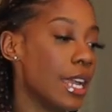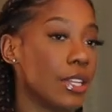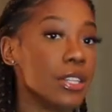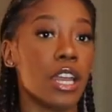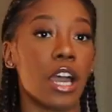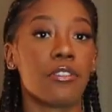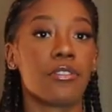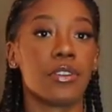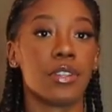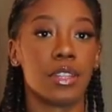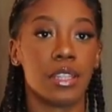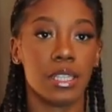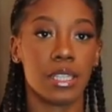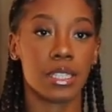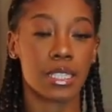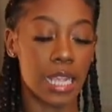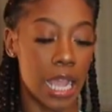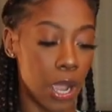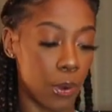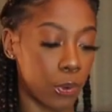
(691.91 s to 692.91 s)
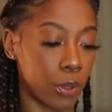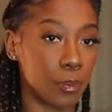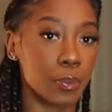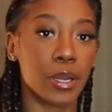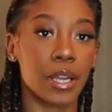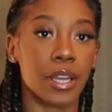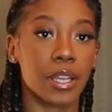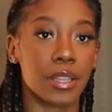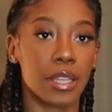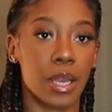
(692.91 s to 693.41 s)
Now for this, I would
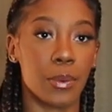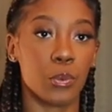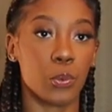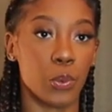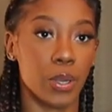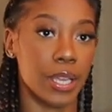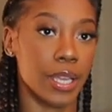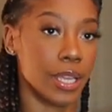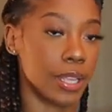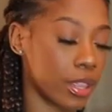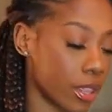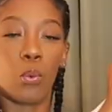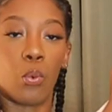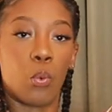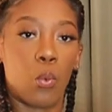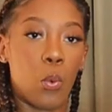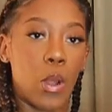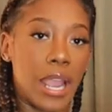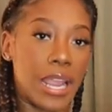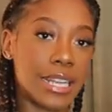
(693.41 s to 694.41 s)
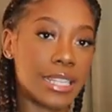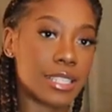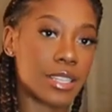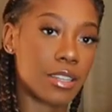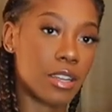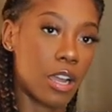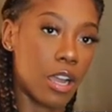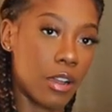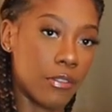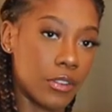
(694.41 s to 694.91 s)
pair pair them with white
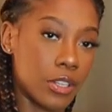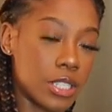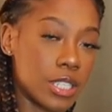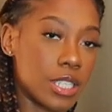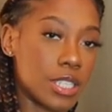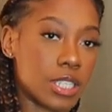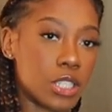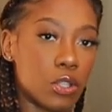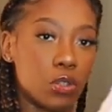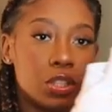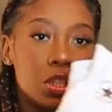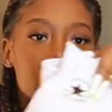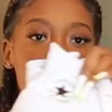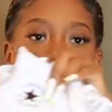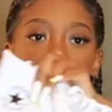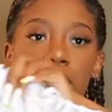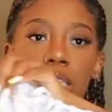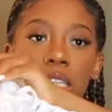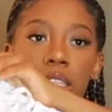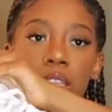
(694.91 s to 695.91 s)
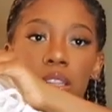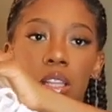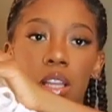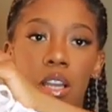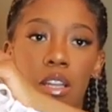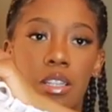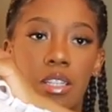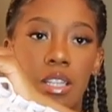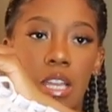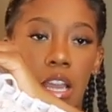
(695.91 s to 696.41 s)
Converses. So these are the
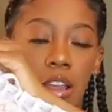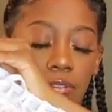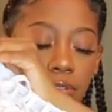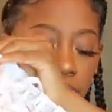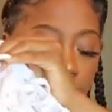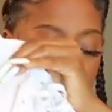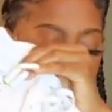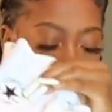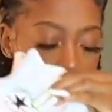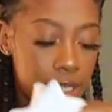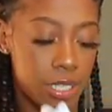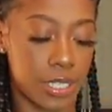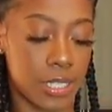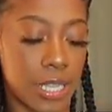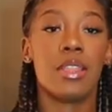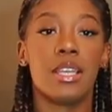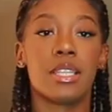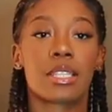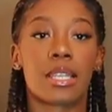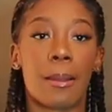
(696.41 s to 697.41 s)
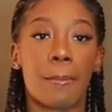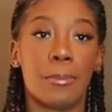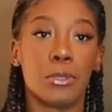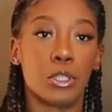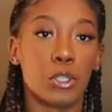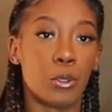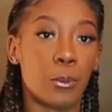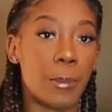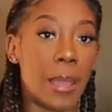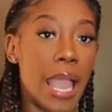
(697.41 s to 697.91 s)
lugged Converses. This
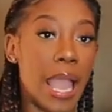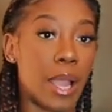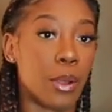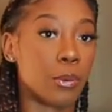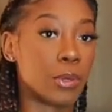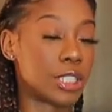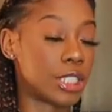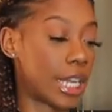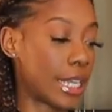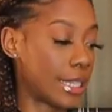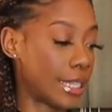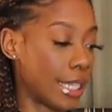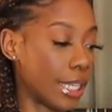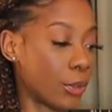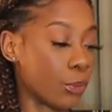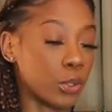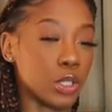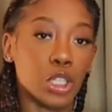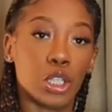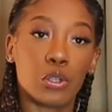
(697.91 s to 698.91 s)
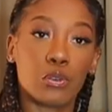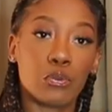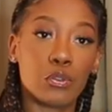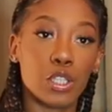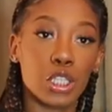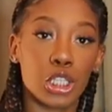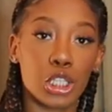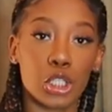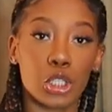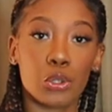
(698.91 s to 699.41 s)
blue bag, which I think would look
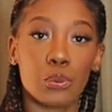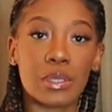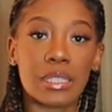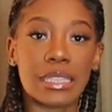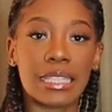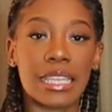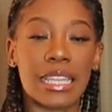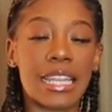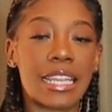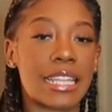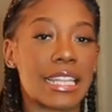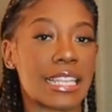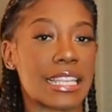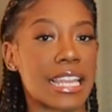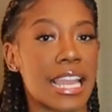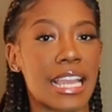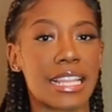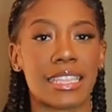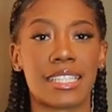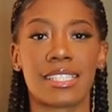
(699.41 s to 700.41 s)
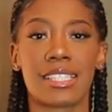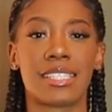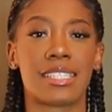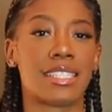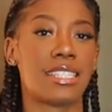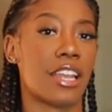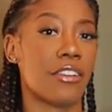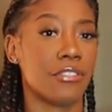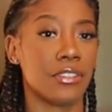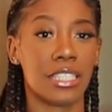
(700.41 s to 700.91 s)
really cute with it. And again, this is
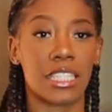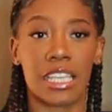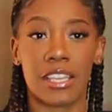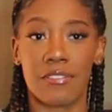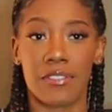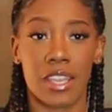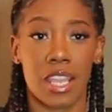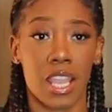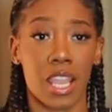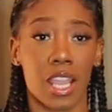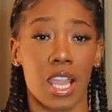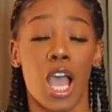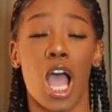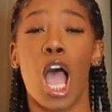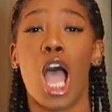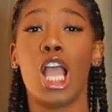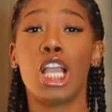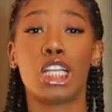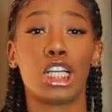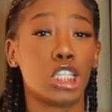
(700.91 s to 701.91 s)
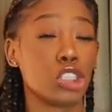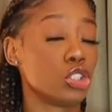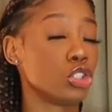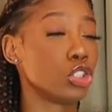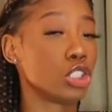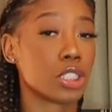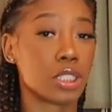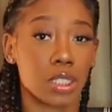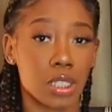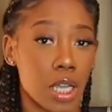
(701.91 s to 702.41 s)
definitely giving
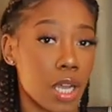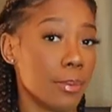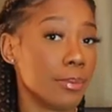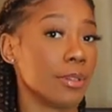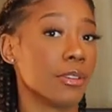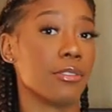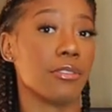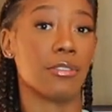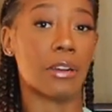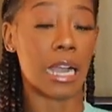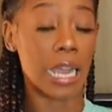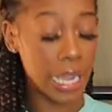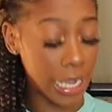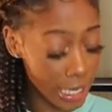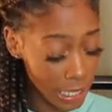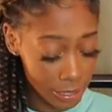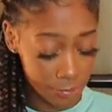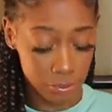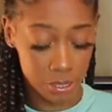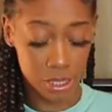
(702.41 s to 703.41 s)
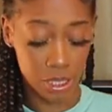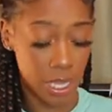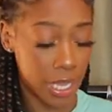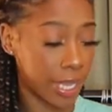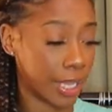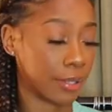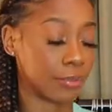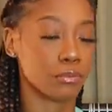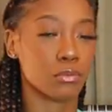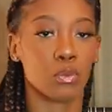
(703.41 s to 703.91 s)
country club vibes,
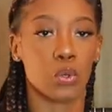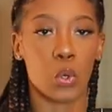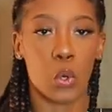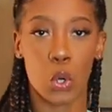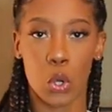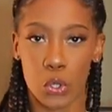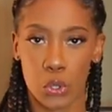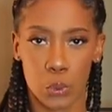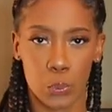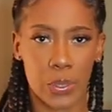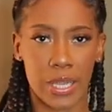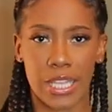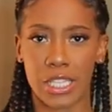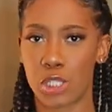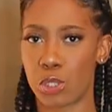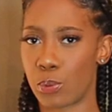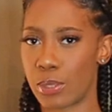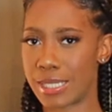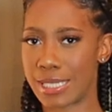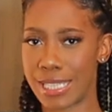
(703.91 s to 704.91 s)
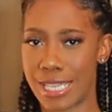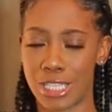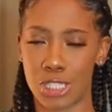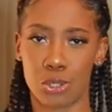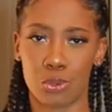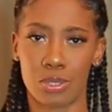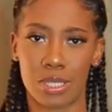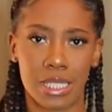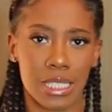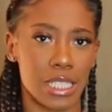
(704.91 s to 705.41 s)
like all the way to a 10
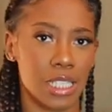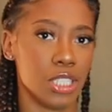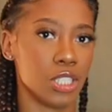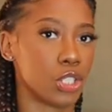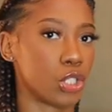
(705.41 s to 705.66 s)
to a T.